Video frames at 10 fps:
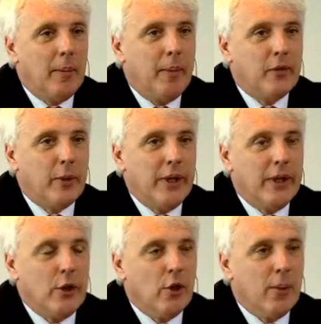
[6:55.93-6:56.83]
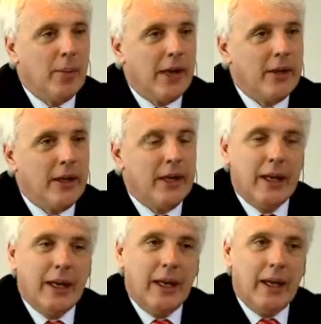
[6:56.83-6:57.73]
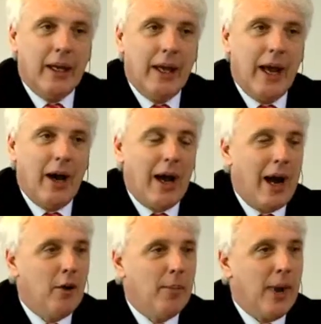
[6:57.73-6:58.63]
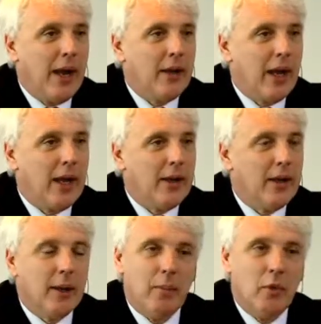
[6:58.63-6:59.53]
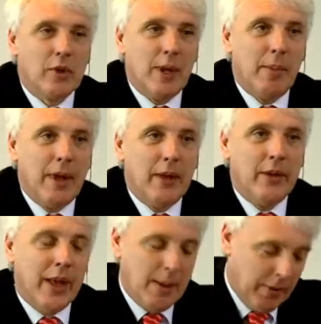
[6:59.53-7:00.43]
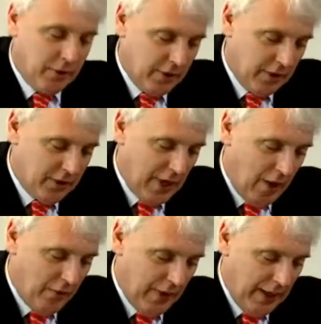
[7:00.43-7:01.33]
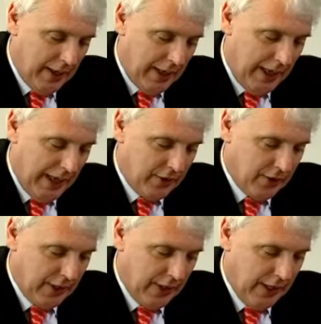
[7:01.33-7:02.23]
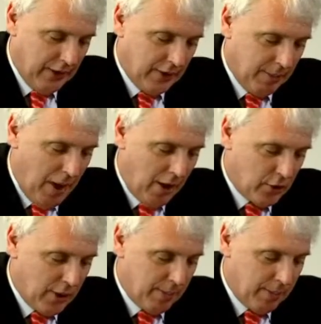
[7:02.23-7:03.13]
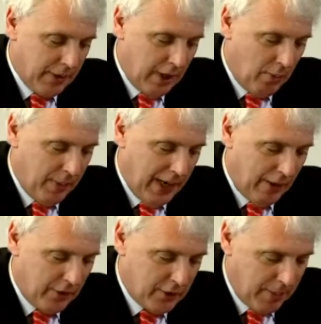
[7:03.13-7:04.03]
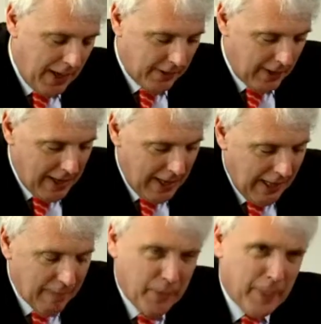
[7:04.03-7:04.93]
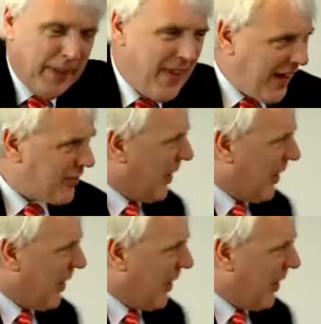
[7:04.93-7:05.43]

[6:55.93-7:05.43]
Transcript: between Europe and our Arab and Muslim neighbours to the south and to the east? The partnership can help in that respect. The next